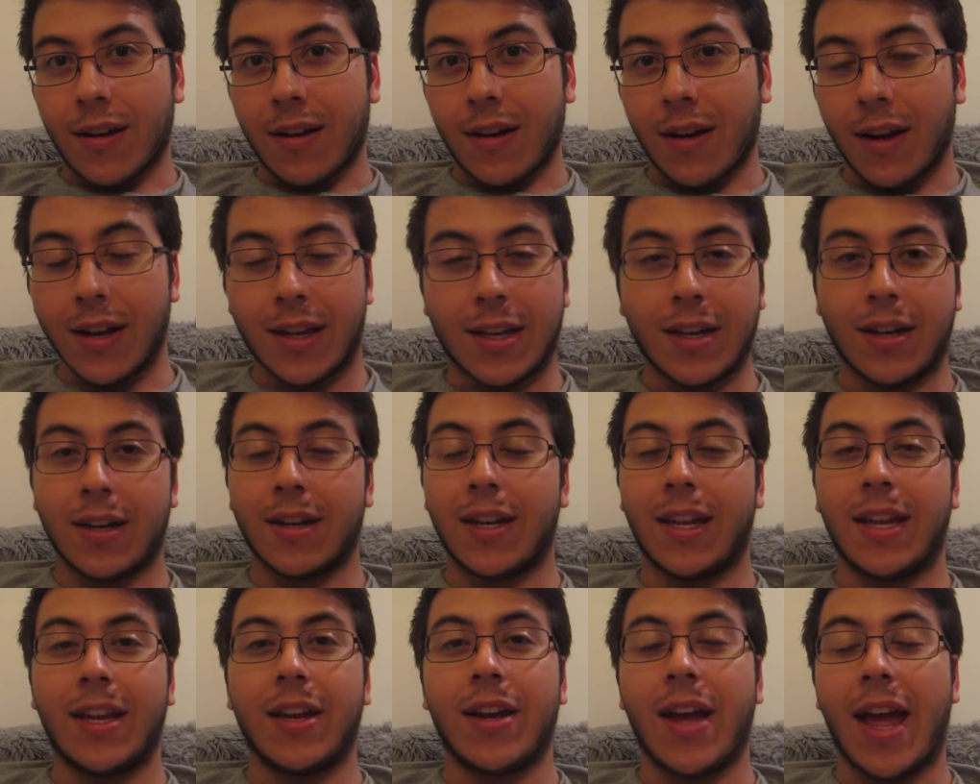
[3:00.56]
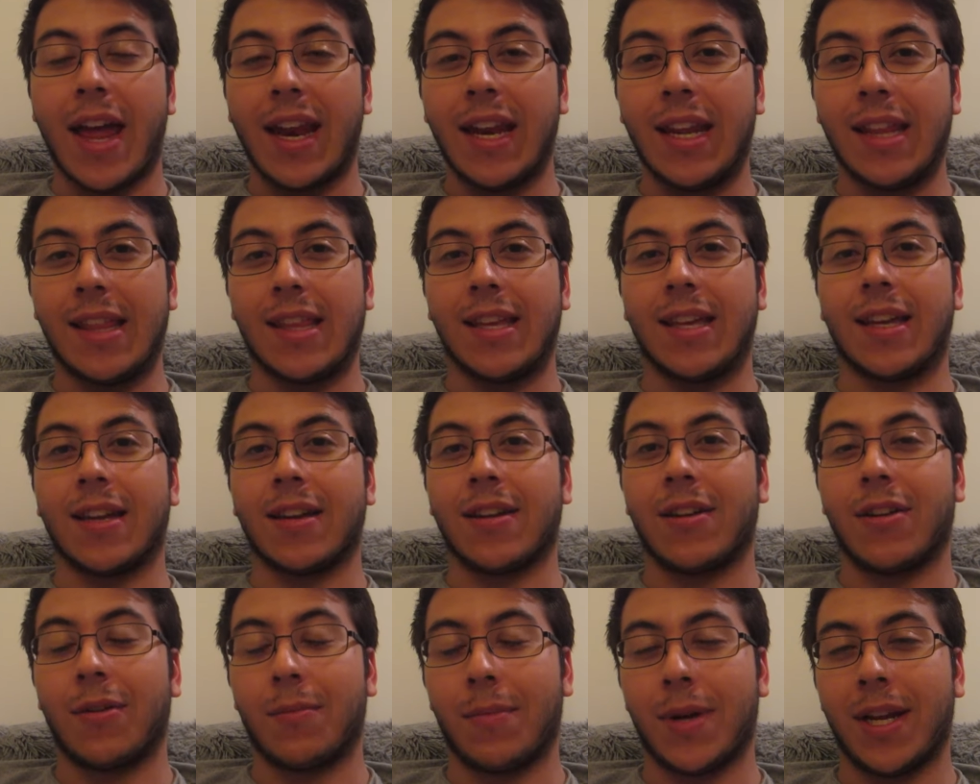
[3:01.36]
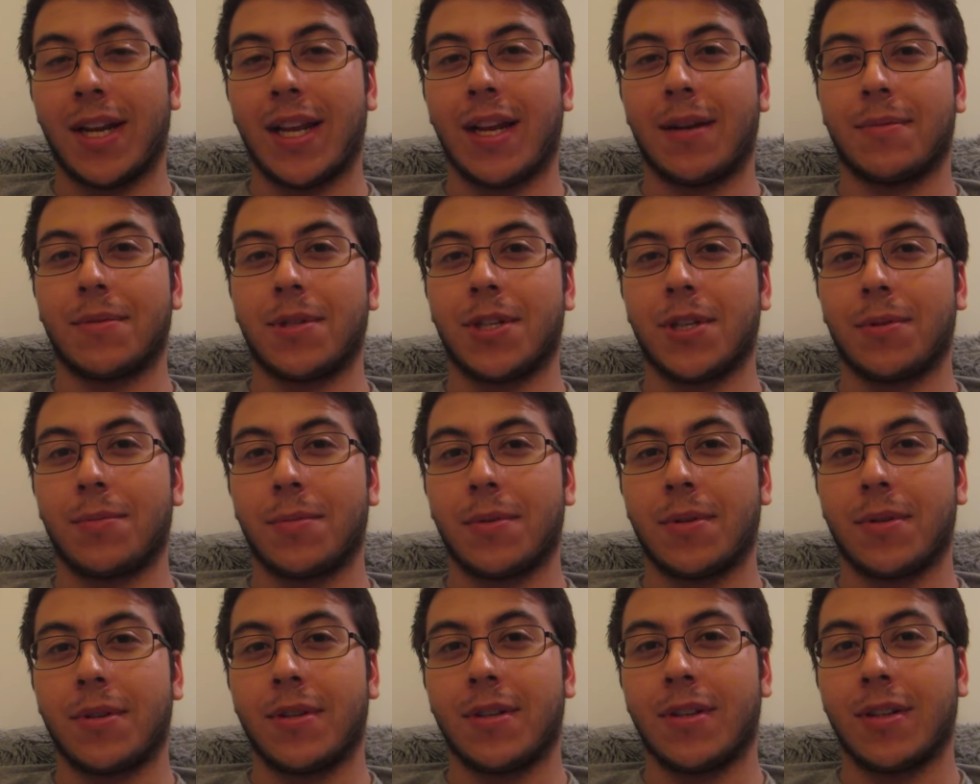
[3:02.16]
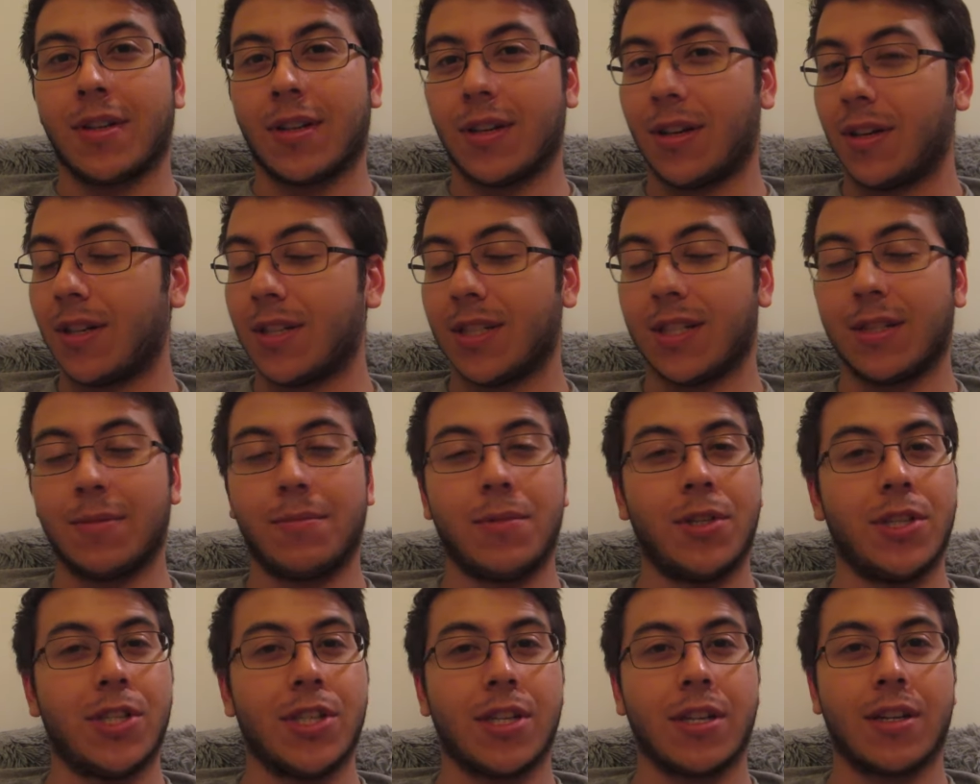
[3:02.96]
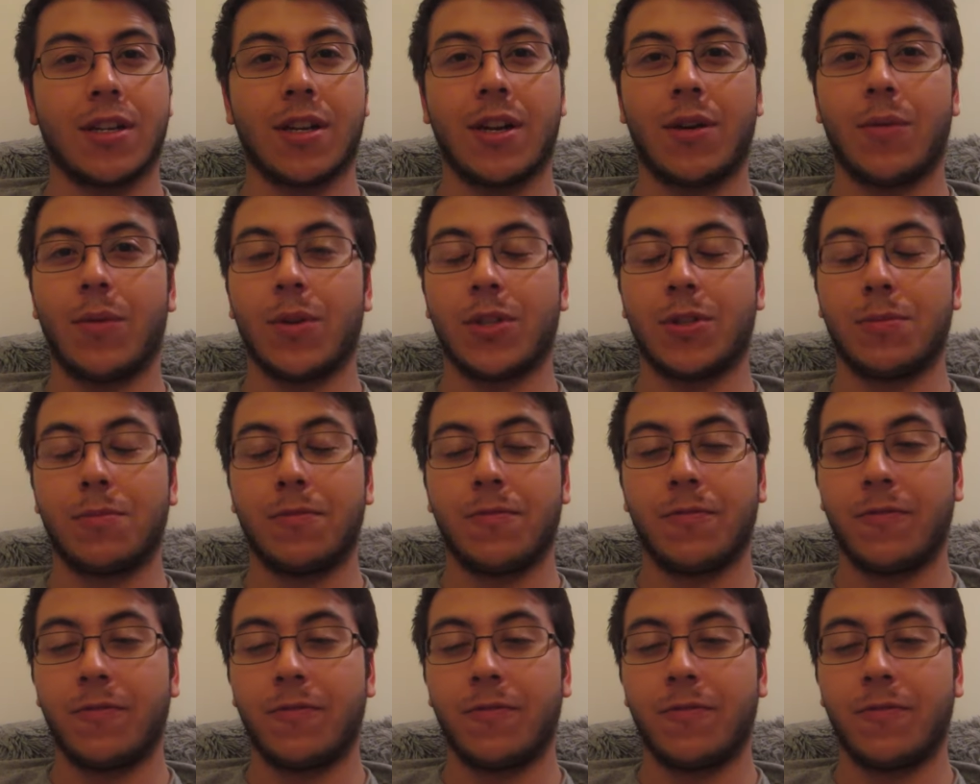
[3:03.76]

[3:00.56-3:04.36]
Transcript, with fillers: I can't hear anything on my laptop. Can't listen to music, can't watch